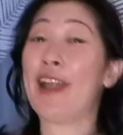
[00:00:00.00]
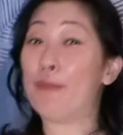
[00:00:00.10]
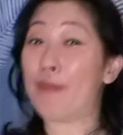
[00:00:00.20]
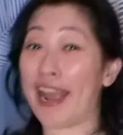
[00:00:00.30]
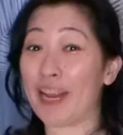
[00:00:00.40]

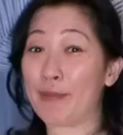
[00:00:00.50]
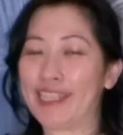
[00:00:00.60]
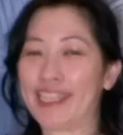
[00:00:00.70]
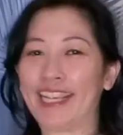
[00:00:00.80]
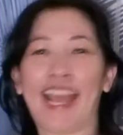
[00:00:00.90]
My name
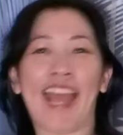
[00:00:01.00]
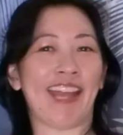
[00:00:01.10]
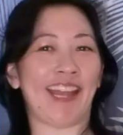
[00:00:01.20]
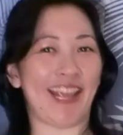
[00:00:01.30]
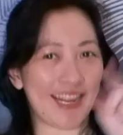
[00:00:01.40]
is Zyen,
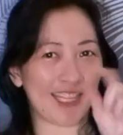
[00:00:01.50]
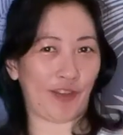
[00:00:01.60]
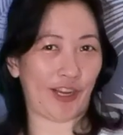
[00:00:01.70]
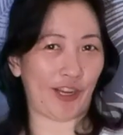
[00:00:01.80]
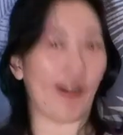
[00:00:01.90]
and in this
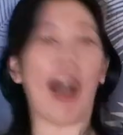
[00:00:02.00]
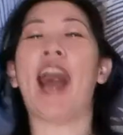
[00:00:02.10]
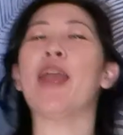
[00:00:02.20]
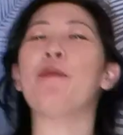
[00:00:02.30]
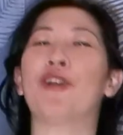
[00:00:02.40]
video,
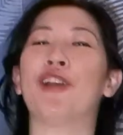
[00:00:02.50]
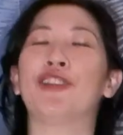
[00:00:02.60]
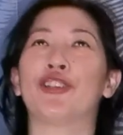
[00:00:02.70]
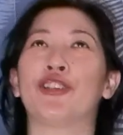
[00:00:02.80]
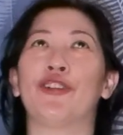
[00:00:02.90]
I am going to
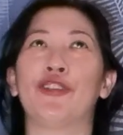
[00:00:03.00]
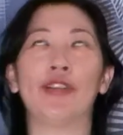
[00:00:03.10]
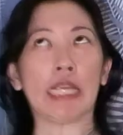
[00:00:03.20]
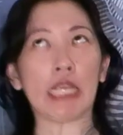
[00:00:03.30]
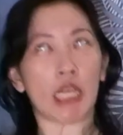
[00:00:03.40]
show you
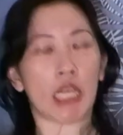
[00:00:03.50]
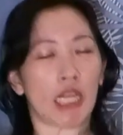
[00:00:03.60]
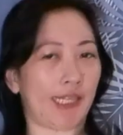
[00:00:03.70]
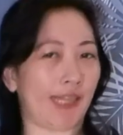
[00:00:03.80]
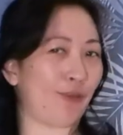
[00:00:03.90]
the
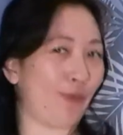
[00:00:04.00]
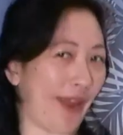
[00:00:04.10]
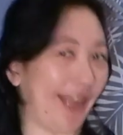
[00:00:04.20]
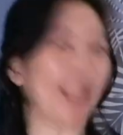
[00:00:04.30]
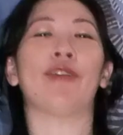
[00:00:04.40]
easiest
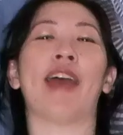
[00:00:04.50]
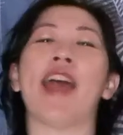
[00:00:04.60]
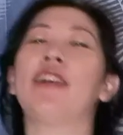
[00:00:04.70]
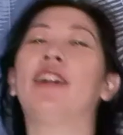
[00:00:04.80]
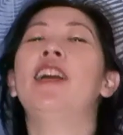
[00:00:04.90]
way to
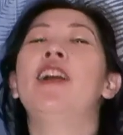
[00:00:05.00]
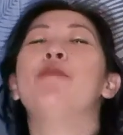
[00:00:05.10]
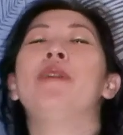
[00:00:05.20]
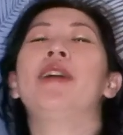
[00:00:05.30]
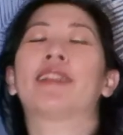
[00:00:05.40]
handle
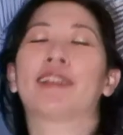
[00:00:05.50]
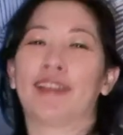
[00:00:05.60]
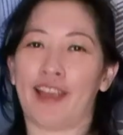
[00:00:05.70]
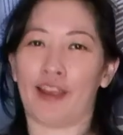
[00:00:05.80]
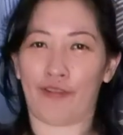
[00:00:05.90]
milk
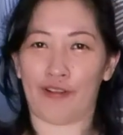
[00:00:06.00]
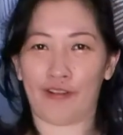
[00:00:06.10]
kefir